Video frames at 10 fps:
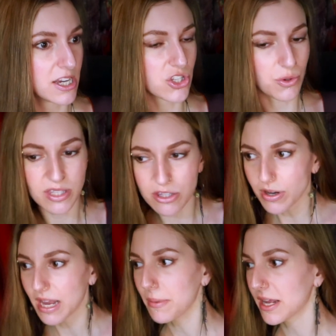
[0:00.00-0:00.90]
So we're still
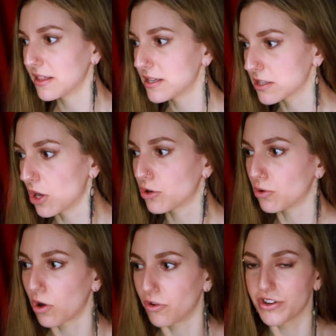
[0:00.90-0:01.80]
keeping it in this local
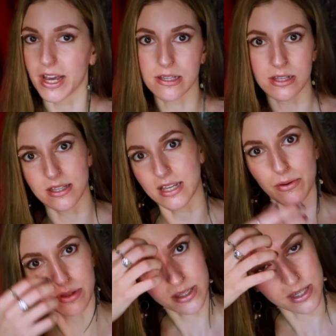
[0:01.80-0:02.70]
context, let's say
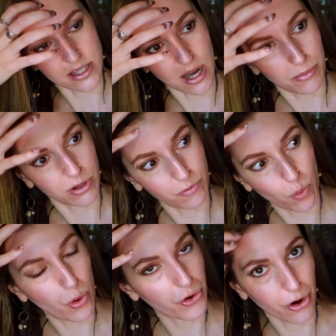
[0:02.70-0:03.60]
with this example of
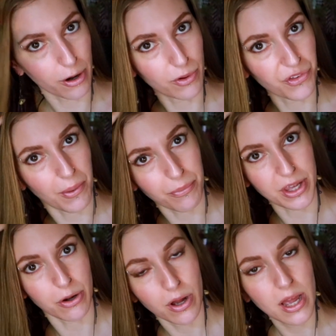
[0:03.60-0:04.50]
wardrobe or
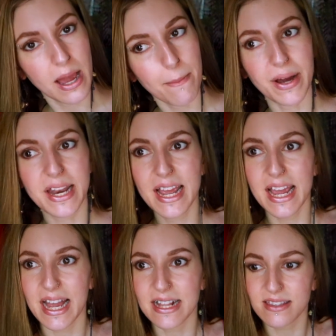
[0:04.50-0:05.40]
something. But
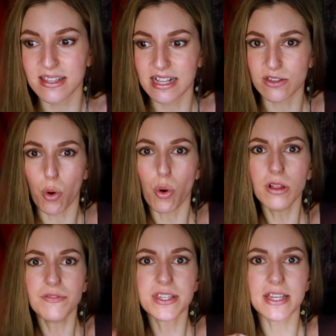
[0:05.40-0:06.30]
it's
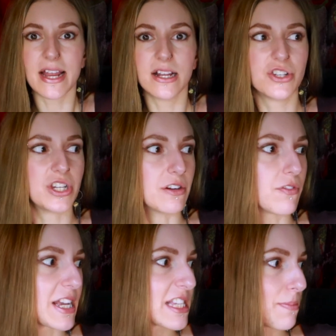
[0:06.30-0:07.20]
all of this energy of
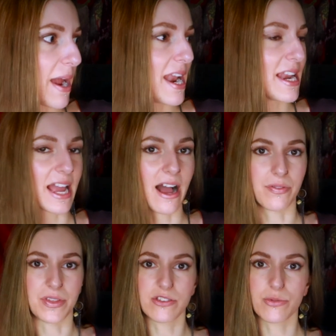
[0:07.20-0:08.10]
expanding
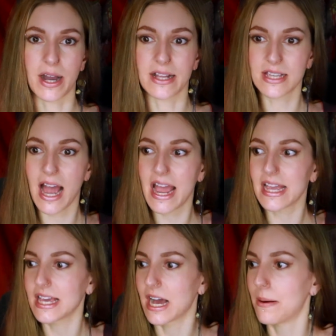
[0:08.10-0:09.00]
out this way,
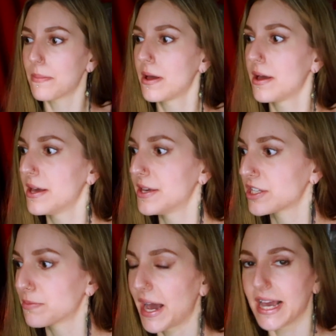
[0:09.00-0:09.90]
taking up
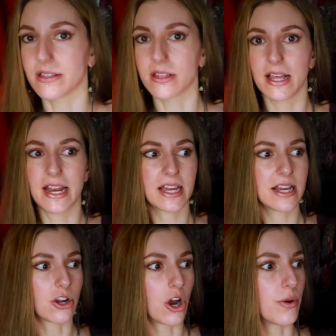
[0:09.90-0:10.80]
space, letting
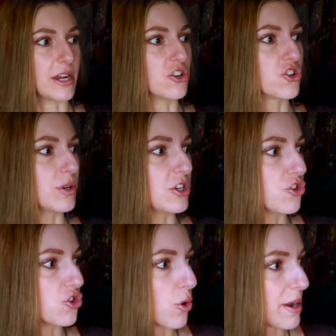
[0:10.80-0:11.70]
it go into
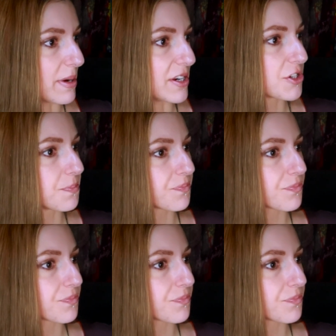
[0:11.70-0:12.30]
enjoyment.